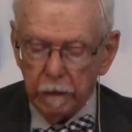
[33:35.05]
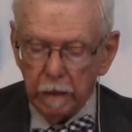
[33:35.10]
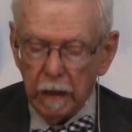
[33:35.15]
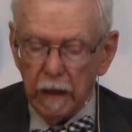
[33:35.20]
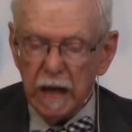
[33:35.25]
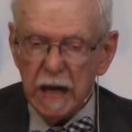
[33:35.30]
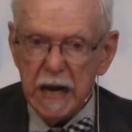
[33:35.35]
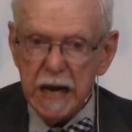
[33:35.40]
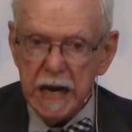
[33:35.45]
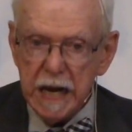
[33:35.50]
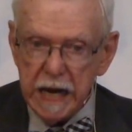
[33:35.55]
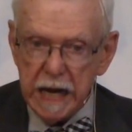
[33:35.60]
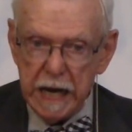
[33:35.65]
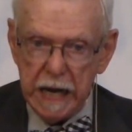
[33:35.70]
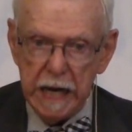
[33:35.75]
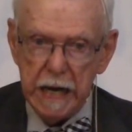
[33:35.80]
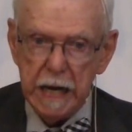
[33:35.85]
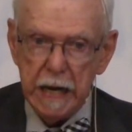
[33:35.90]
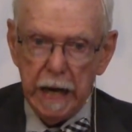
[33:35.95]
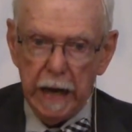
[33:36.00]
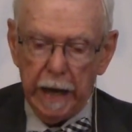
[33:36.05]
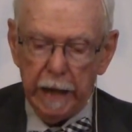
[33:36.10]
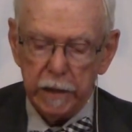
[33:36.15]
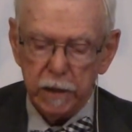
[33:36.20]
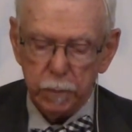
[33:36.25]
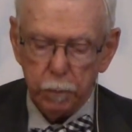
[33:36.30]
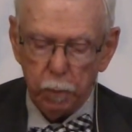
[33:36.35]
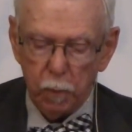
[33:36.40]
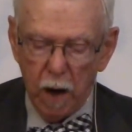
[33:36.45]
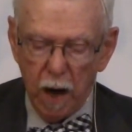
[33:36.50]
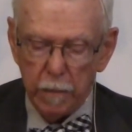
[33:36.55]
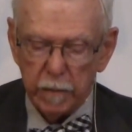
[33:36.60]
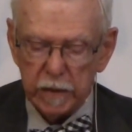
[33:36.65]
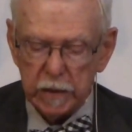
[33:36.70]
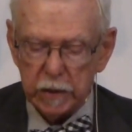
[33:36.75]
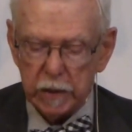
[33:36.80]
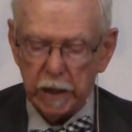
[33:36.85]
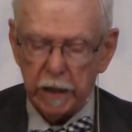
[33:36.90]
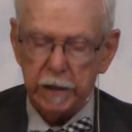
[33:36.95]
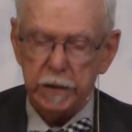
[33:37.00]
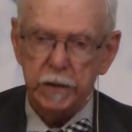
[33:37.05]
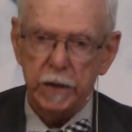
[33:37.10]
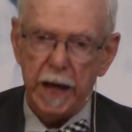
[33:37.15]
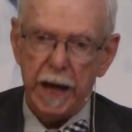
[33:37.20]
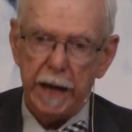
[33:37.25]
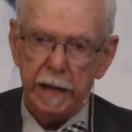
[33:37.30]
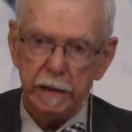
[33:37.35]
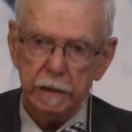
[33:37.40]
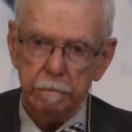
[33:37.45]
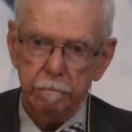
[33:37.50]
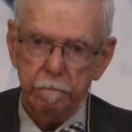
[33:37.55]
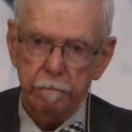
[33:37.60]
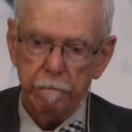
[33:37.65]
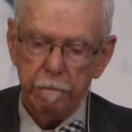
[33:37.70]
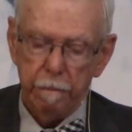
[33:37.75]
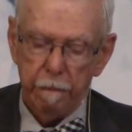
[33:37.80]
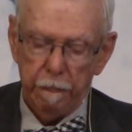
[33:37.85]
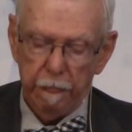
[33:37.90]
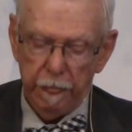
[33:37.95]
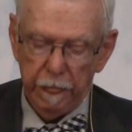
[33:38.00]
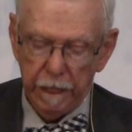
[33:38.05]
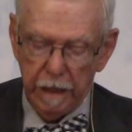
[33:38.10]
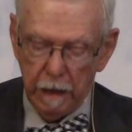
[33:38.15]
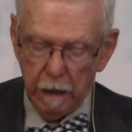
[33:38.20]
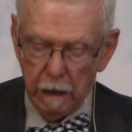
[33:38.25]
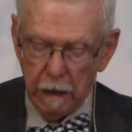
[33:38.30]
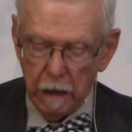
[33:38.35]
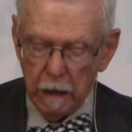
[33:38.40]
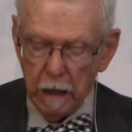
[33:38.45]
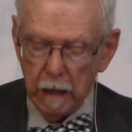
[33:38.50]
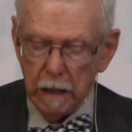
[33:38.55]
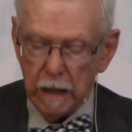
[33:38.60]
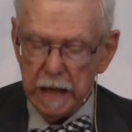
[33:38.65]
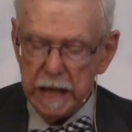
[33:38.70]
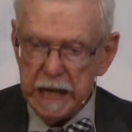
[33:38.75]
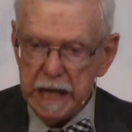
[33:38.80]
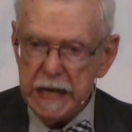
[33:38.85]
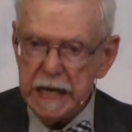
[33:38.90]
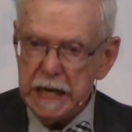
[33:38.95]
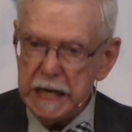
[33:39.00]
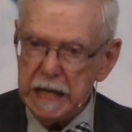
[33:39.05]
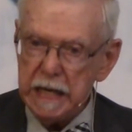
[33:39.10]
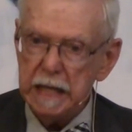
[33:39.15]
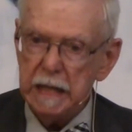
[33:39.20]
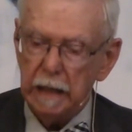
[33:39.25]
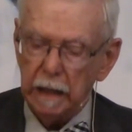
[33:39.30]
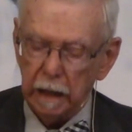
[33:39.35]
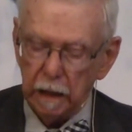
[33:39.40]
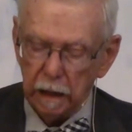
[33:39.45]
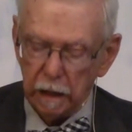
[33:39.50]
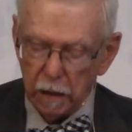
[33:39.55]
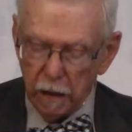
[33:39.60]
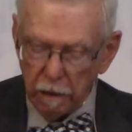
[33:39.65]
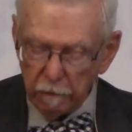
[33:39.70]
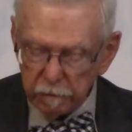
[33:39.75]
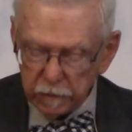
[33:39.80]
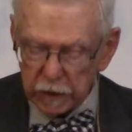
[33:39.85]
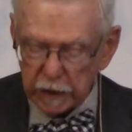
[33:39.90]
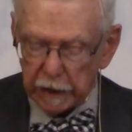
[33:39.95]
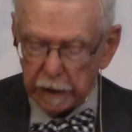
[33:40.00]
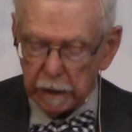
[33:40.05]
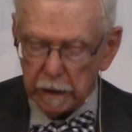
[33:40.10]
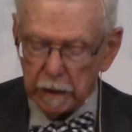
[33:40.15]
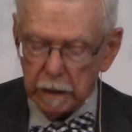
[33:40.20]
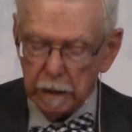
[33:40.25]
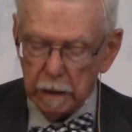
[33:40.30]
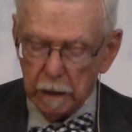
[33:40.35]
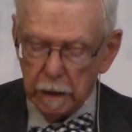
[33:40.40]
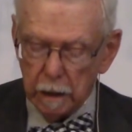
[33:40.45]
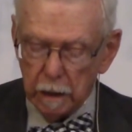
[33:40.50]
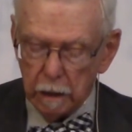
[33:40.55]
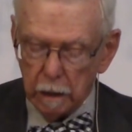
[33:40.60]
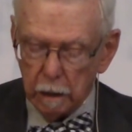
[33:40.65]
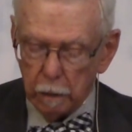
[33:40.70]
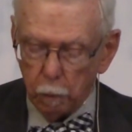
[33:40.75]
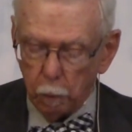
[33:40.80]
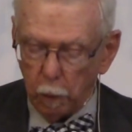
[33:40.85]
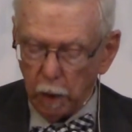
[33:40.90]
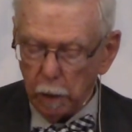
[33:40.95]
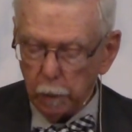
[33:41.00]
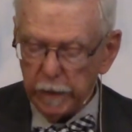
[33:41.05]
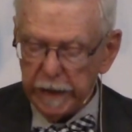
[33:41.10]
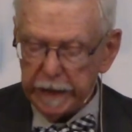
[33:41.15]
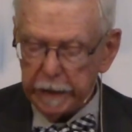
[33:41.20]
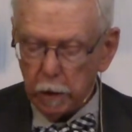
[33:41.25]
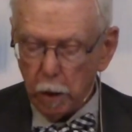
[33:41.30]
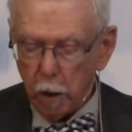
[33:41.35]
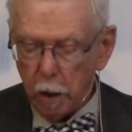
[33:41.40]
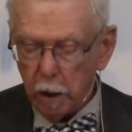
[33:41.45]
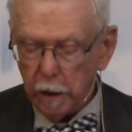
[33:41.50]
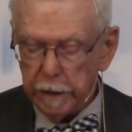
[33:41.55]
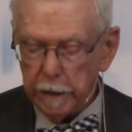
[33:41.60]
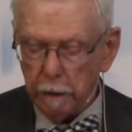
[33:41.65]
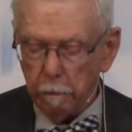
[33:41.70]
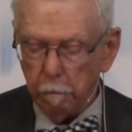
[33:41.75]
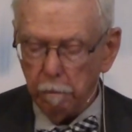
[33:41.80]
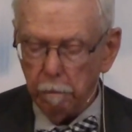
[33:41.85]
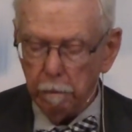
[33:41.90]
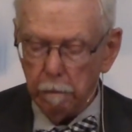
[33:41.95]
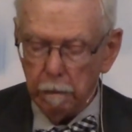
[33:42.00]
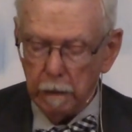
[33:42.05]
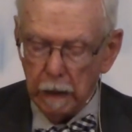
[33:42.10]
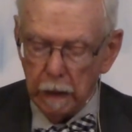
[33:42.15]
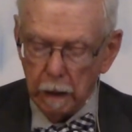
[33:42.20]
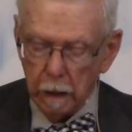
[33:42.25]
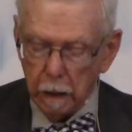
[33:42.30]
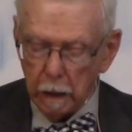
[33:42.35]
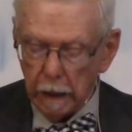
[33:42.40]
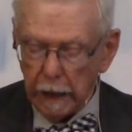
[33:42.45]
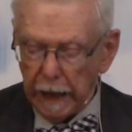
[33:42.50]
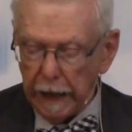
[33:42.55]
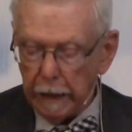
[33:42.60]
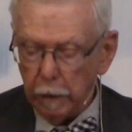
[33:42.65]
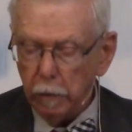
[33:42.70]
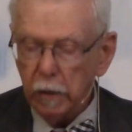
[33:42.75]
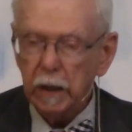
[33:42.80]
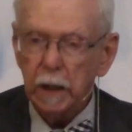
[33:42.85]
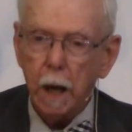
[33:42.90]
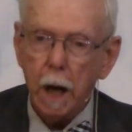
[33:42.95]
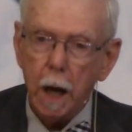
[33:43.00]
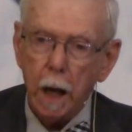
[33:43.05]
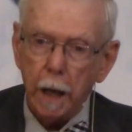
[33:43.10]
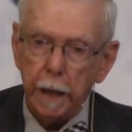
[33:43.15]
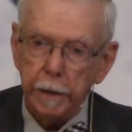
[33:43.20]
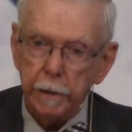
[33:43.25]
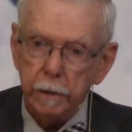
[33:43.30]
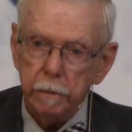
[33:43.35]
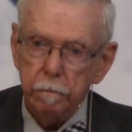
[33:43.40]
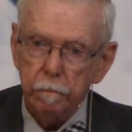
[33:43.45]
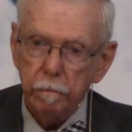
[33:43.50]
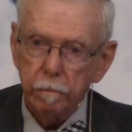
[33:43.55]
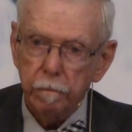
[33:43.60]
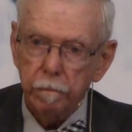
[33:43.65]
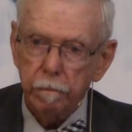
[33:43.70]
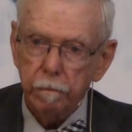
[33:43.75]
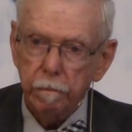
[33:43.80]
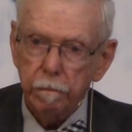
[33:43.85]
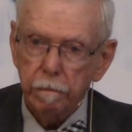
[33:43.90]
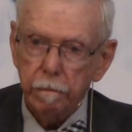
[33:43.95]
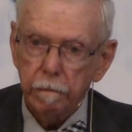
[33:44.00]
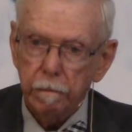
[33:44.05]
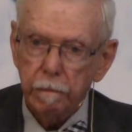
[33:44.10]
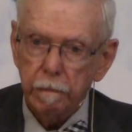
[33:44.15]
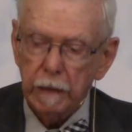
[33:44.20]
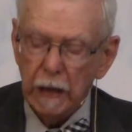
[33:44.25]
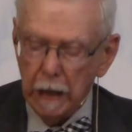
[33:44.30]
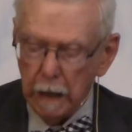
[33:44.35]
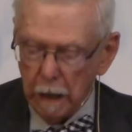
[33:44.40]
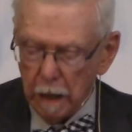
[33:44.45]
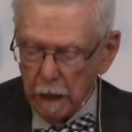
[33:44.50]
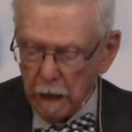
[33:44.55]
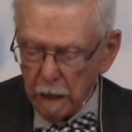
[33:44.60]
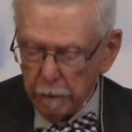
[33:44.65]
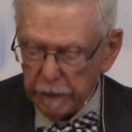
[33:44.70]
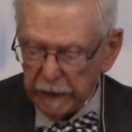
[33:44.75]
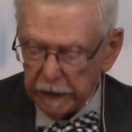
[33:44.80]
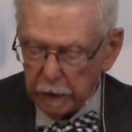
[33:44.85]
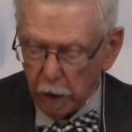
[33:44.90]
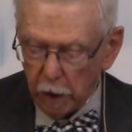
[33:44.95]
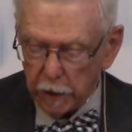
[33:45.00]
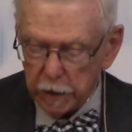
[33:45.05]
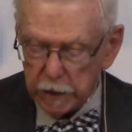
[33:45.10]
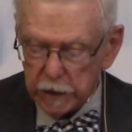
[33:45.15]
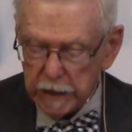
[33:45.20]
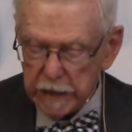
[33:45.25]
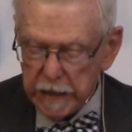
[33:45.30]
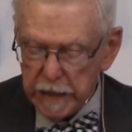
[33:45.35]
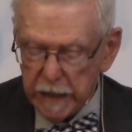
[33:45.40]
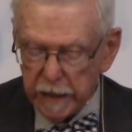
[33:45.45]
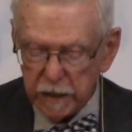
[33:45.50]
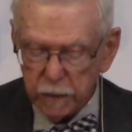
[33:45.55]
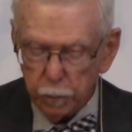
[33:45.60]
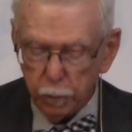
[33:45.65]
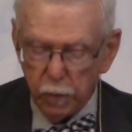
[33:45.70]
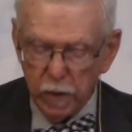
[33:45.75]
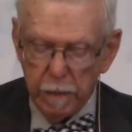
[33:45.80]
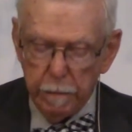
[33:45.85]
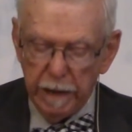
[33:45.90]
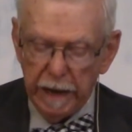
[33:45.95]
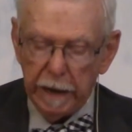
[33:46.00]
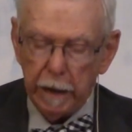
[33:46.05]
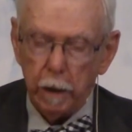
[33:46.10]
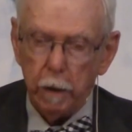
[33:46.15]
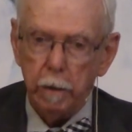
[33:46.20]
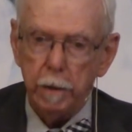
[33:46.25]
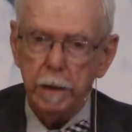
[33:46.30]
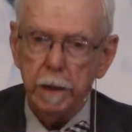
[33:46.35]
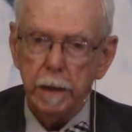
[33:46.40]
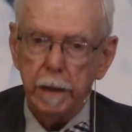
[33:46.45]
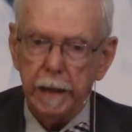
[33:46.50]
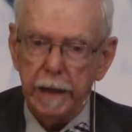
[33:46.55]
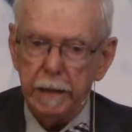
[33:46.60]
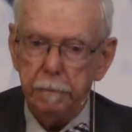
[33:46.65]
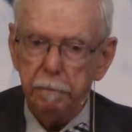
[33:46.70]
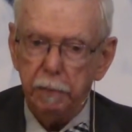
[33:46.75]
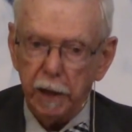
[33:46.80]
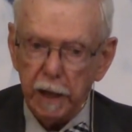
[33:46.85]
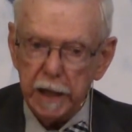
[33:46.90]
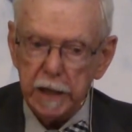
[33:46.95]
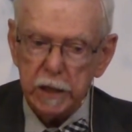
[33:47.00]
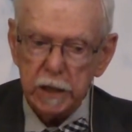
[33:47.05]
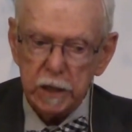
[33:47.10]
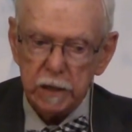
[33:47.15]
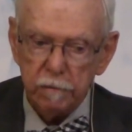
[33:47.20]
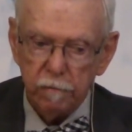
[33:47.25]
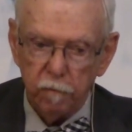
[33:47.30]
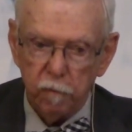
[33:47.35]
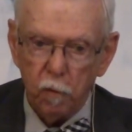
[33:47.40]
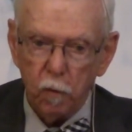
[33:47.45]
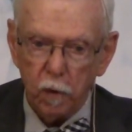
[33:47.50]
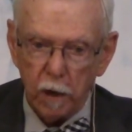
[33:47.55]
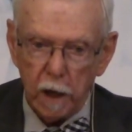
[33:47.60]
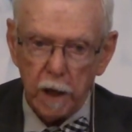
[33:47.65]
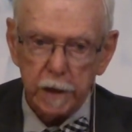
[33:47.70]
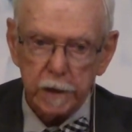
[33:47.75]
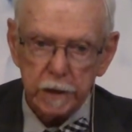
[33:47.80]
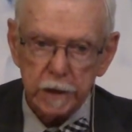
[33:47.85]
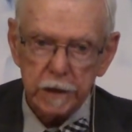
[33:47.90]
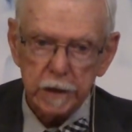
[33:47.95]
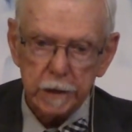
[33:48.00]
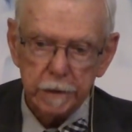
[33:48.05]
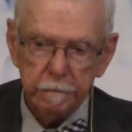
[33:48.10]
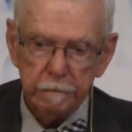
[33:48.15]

He has promised us that. He loves it when we call him our God because he has prepared a place for us.